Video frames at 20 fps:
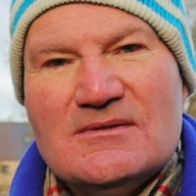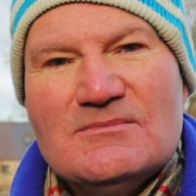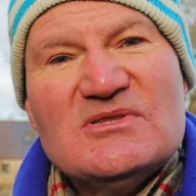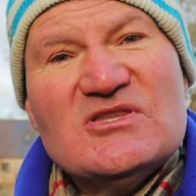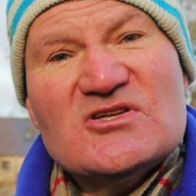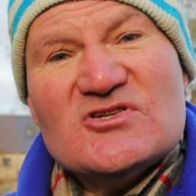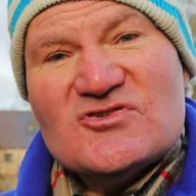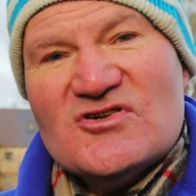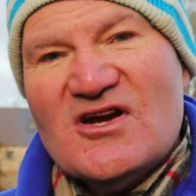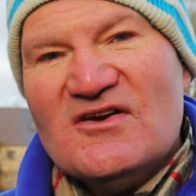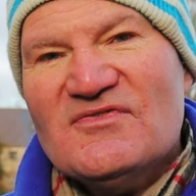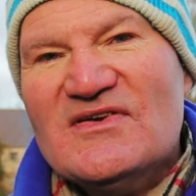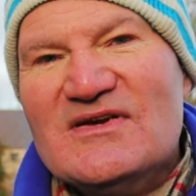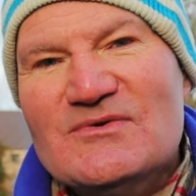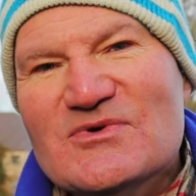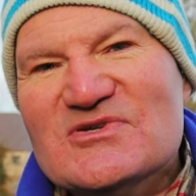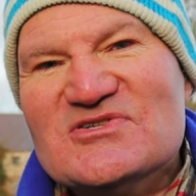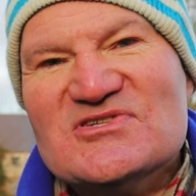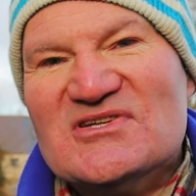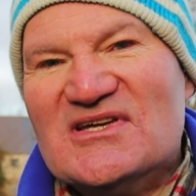But the
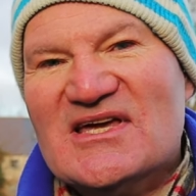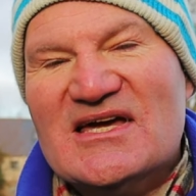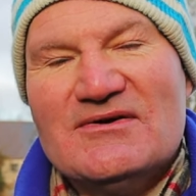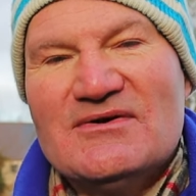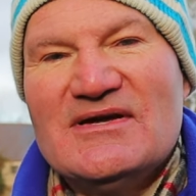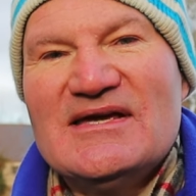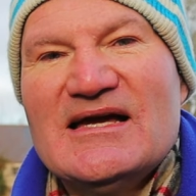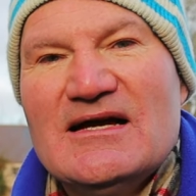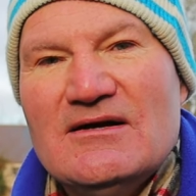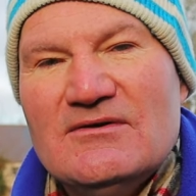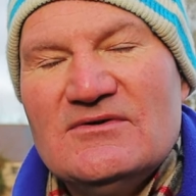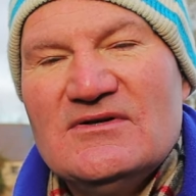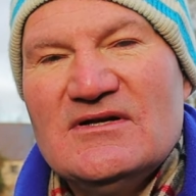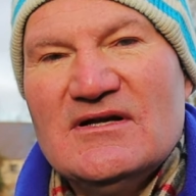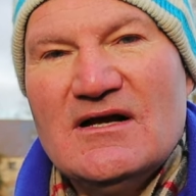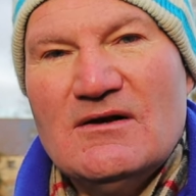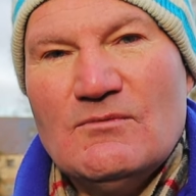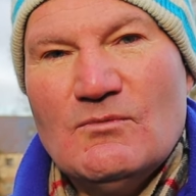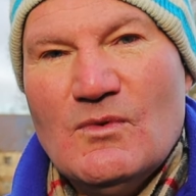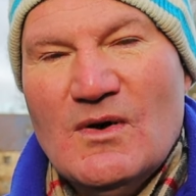traffic wasn't going
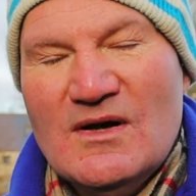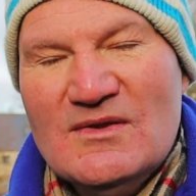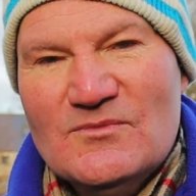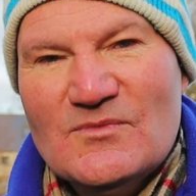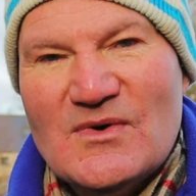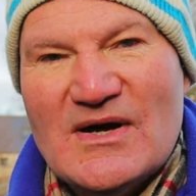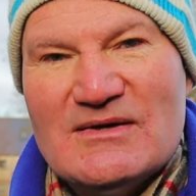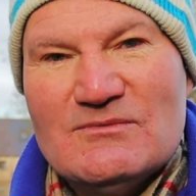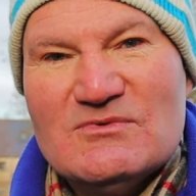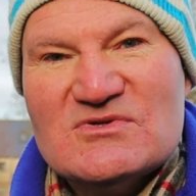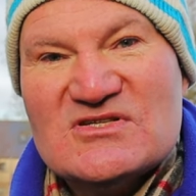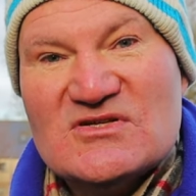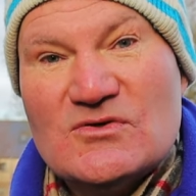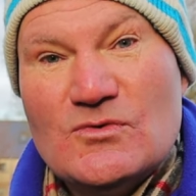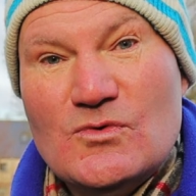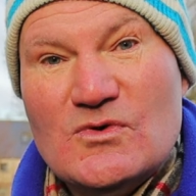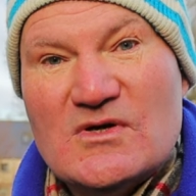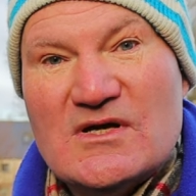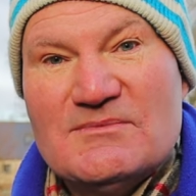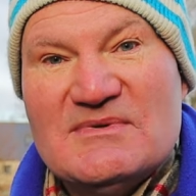on one way, it wasn't
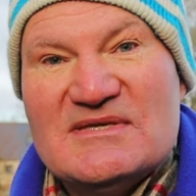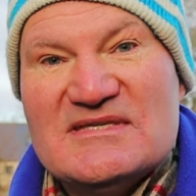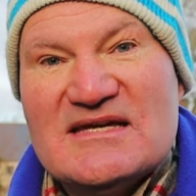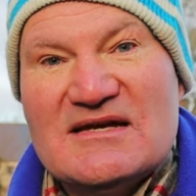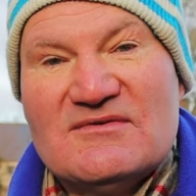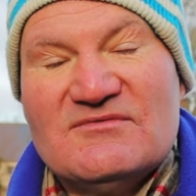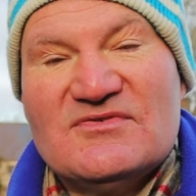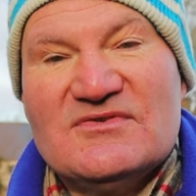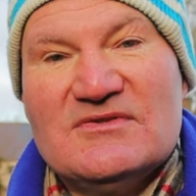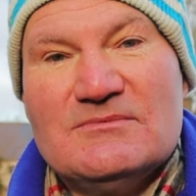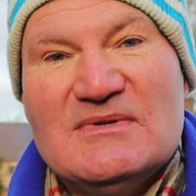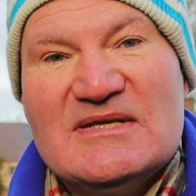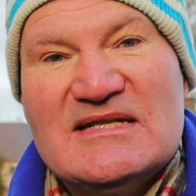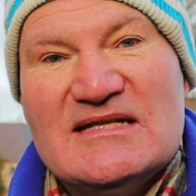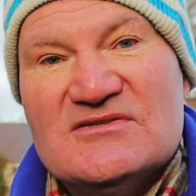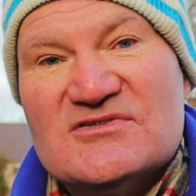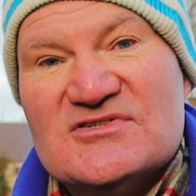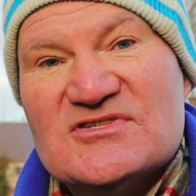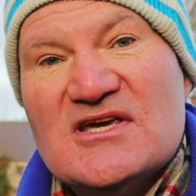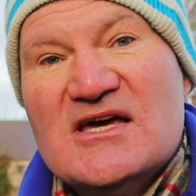all coming down from the
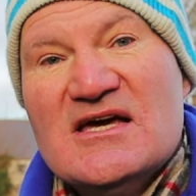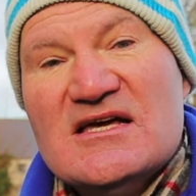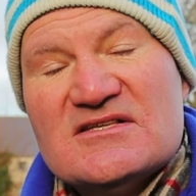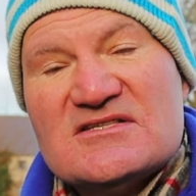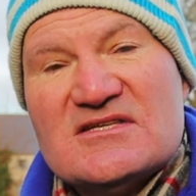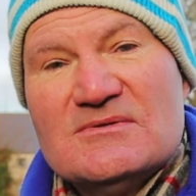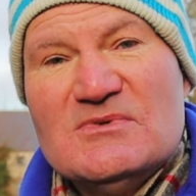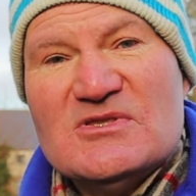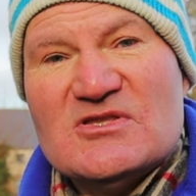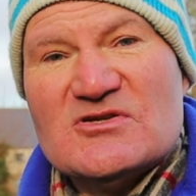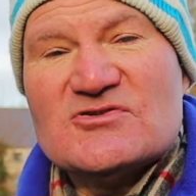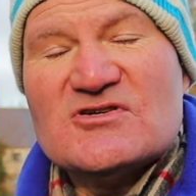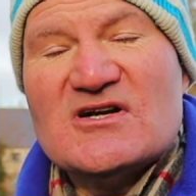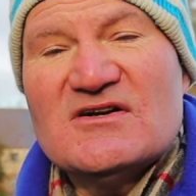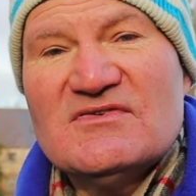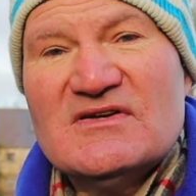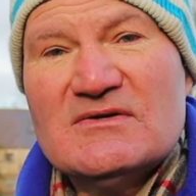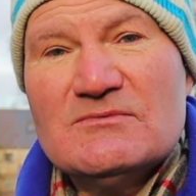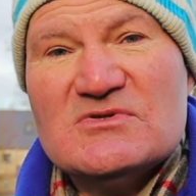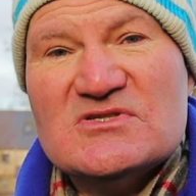Midlands. Some of the
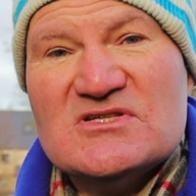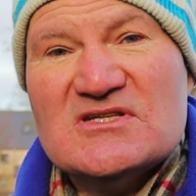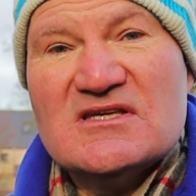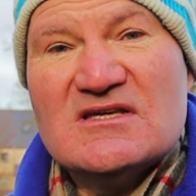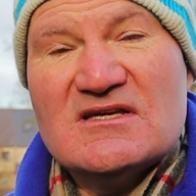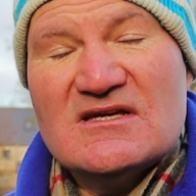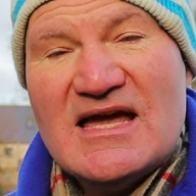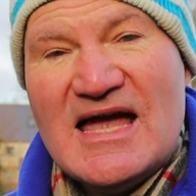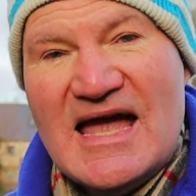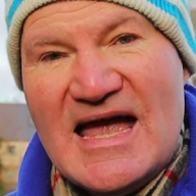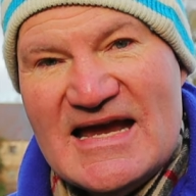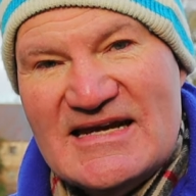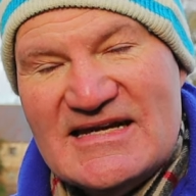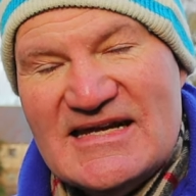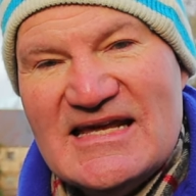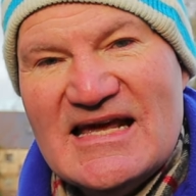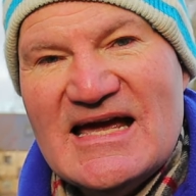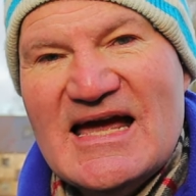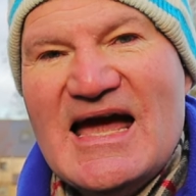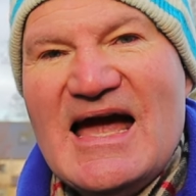traffic was
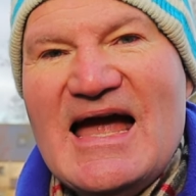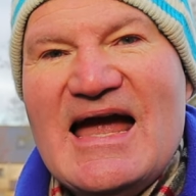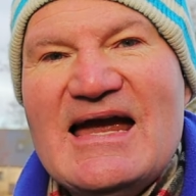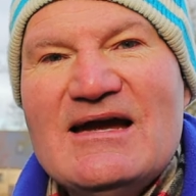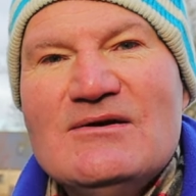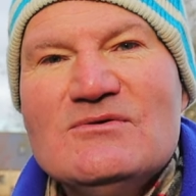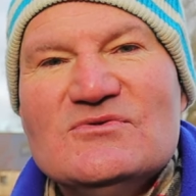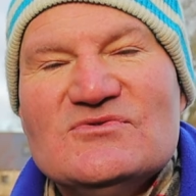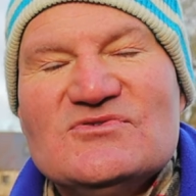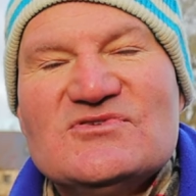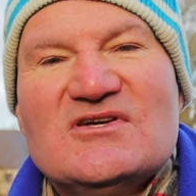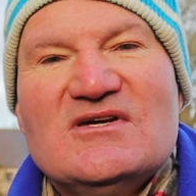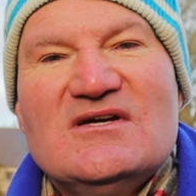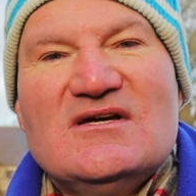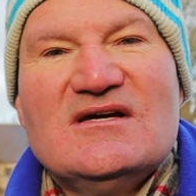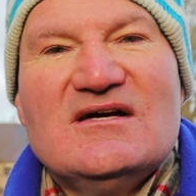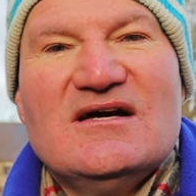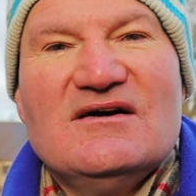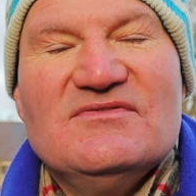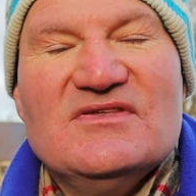heading out
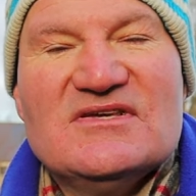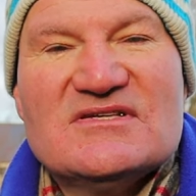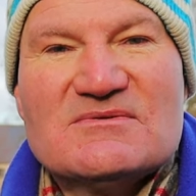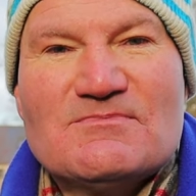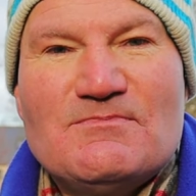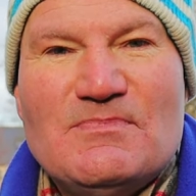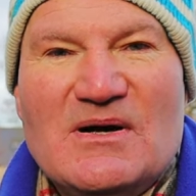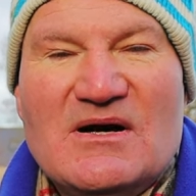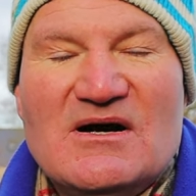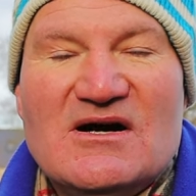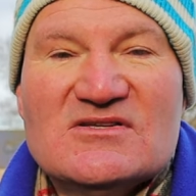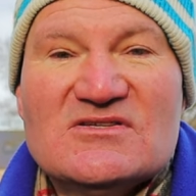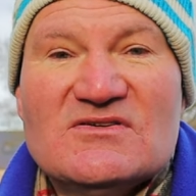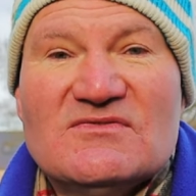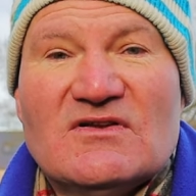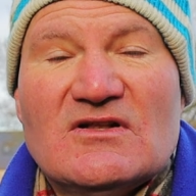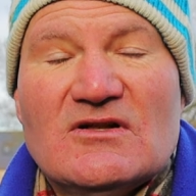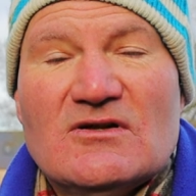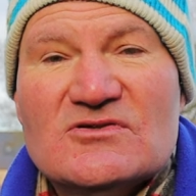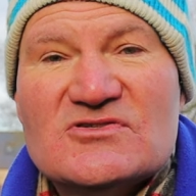this part
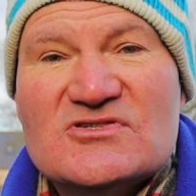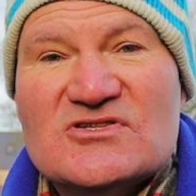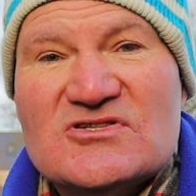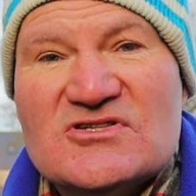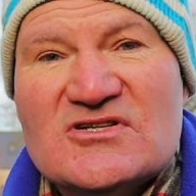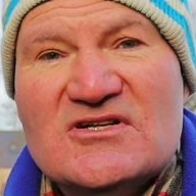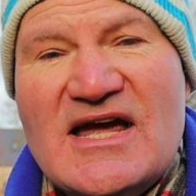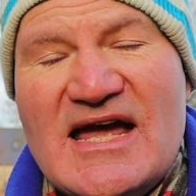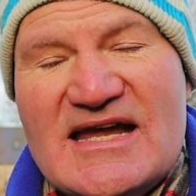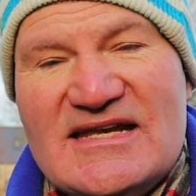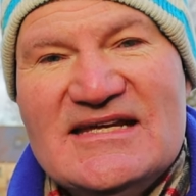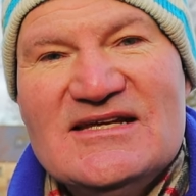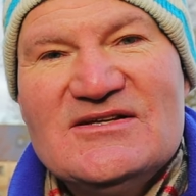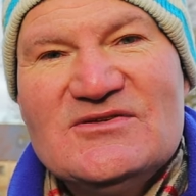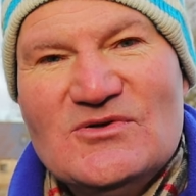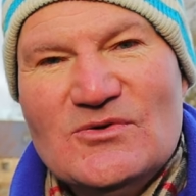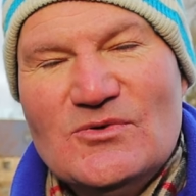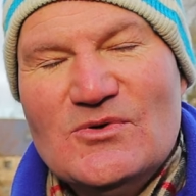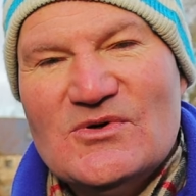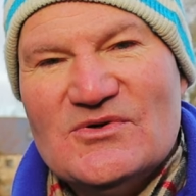of Gloucestershire,
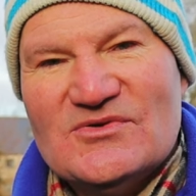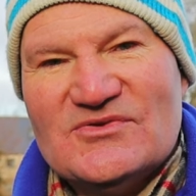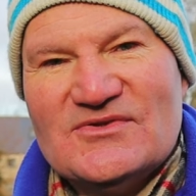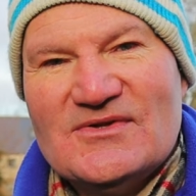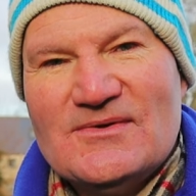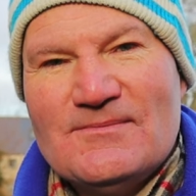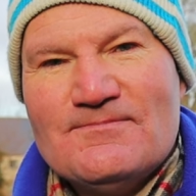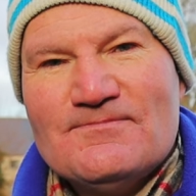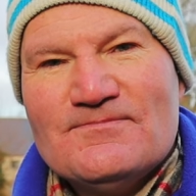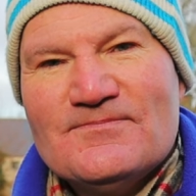heading north.